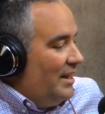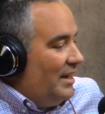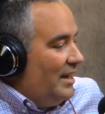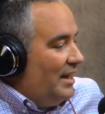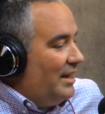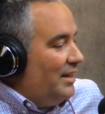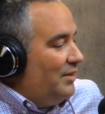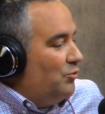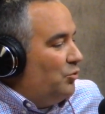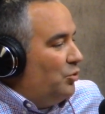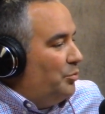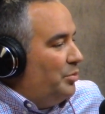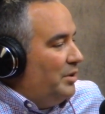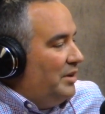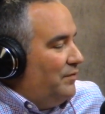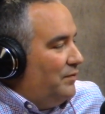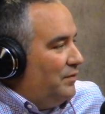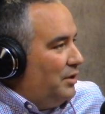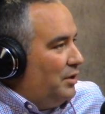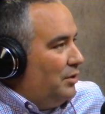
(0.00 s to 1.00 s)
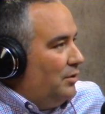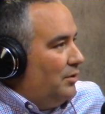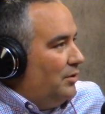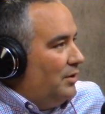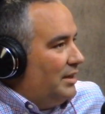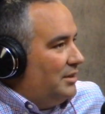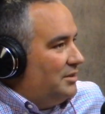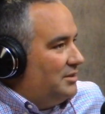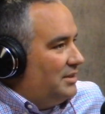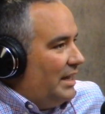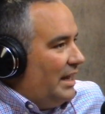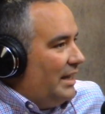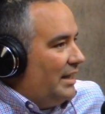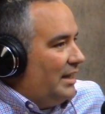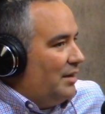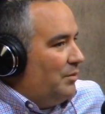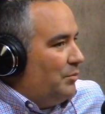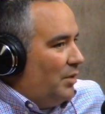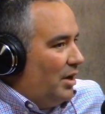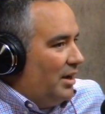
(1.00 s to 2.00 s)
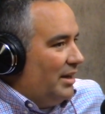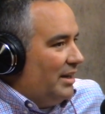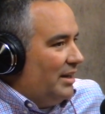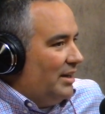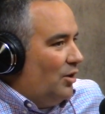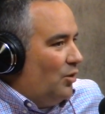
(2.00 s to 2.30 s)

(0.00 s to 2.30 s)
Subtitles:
It will be viewed as taking money